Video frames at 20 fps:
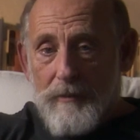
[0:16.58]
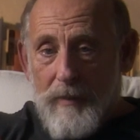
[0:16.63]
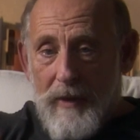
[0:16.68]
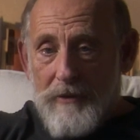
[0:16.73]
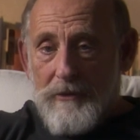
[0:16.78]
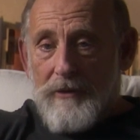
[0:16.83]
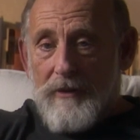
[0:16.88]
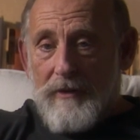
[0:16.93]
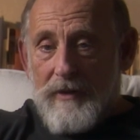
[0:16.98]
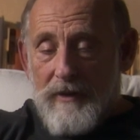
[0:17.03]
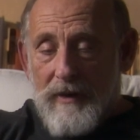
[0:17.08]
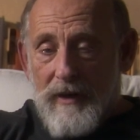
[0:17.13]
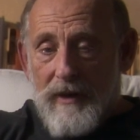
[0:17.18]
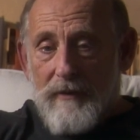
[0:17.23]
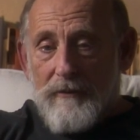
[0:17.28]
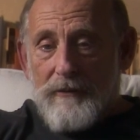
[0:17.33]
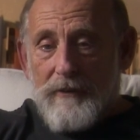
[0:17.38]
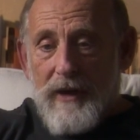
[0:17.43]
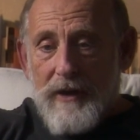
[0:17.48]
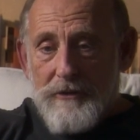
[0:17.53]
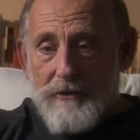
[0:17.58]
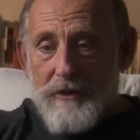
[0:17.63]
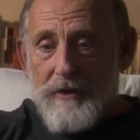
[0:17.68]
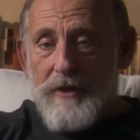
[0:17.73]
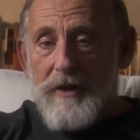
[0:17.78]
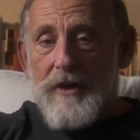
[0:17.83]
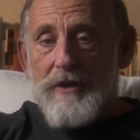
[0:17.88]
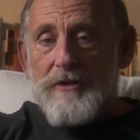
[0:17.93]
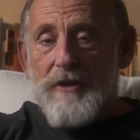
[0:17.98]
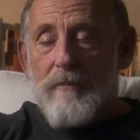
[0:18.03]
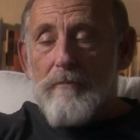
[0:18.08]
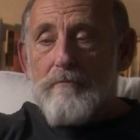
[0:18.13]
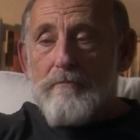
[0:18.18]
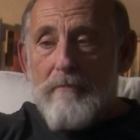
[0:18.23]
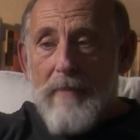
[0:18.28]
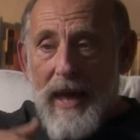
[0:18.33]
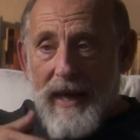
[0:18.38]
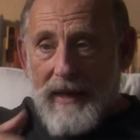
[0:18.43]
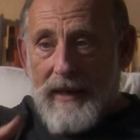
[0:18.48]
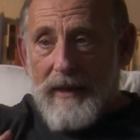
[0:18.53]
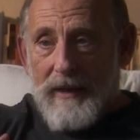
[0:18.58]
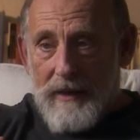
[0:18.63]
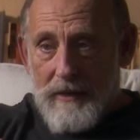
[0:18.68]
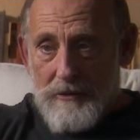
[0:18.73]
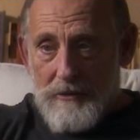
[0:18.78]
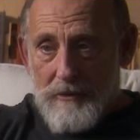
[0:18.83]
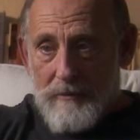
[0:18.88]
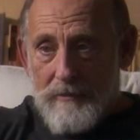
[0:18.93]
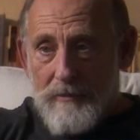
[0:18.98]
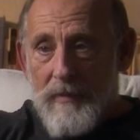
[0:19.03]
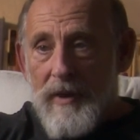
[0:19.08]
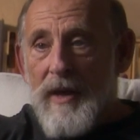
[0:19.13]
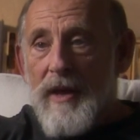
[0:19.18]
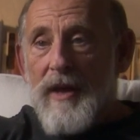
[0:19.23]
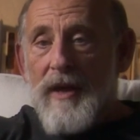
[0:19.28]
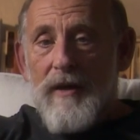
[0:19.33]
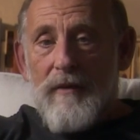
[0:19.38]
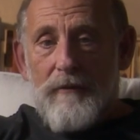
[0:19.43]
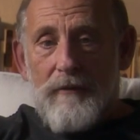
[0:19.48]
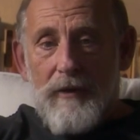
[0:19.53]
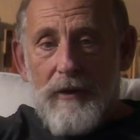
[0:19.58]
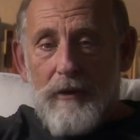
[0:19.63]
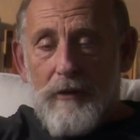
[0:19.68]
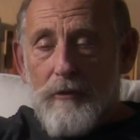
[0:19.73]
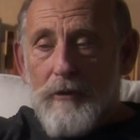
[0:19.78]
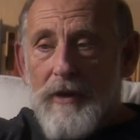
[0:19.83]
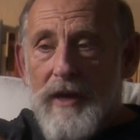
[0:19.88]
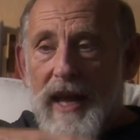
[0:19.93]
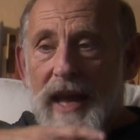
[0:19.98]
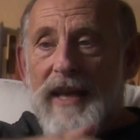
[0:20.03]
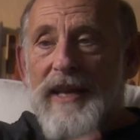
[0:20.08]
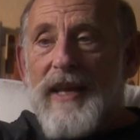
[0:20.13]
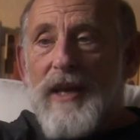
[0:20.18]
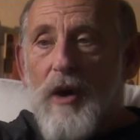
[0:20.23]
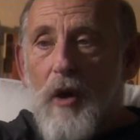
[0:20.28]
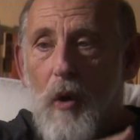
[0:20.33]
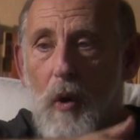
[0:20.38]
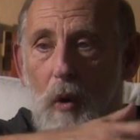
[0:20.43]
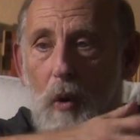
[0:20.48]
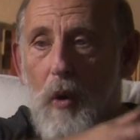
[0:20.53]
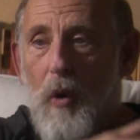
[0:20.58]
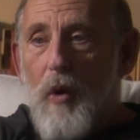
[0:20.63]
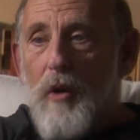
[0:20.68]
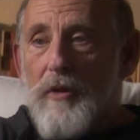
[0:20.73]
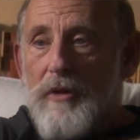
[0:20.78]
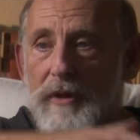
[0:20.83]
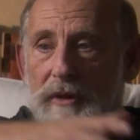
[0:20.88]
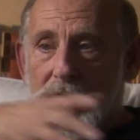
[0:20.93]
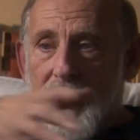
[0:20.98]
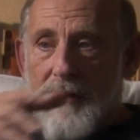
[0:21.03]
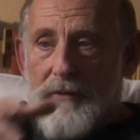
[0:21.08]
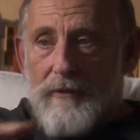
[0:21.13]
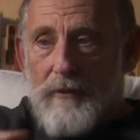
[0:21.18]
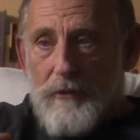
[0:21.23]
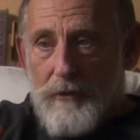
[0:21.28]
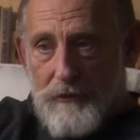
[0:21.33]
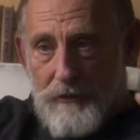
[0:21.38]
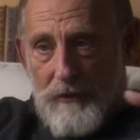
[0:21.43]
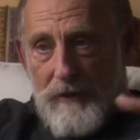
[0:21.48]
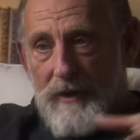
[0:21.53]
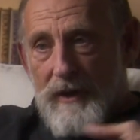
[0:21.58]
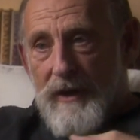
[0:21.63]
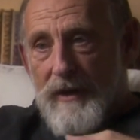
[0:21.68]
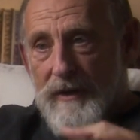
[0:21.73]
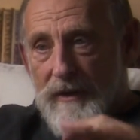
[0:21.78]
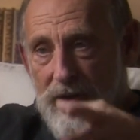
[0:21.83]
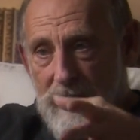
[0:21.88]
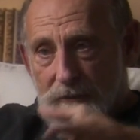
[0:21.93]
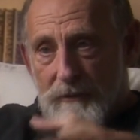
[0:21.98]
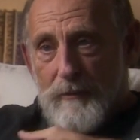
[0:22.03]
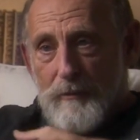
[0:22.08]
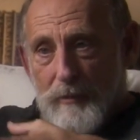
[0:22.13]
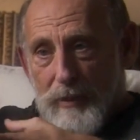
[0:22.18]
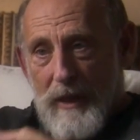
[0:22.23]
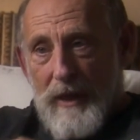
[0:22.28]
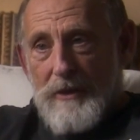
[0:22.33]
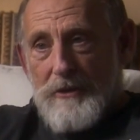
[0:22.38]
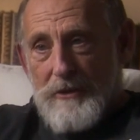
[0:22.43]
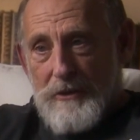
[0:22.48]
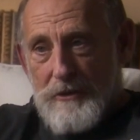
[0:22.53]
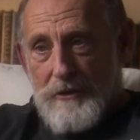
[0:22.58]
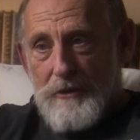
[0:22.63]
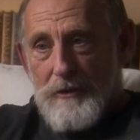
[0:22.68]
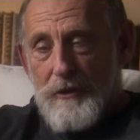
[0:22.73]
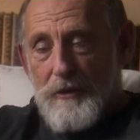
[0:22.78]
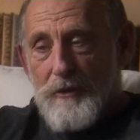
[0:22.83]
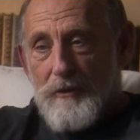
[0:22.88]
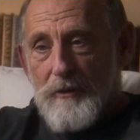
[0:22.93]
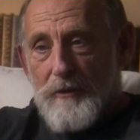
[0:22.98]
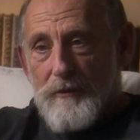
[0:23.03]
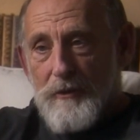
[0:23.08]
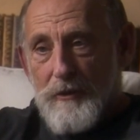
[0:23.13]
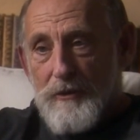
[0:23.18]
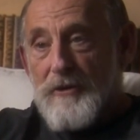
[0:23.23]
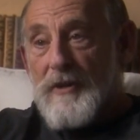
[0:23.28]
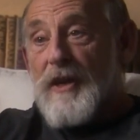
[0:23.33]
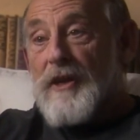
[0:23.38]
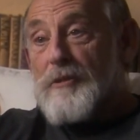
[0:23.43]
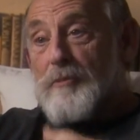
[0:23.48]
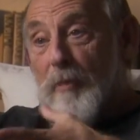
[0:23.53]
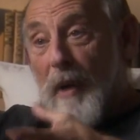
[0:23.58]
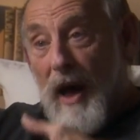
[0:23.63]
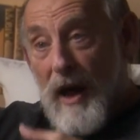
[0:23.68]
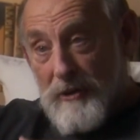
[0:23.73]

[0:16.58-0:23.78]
is basically that inflation is a mechanism for creating all the diversity in different places in the universe that is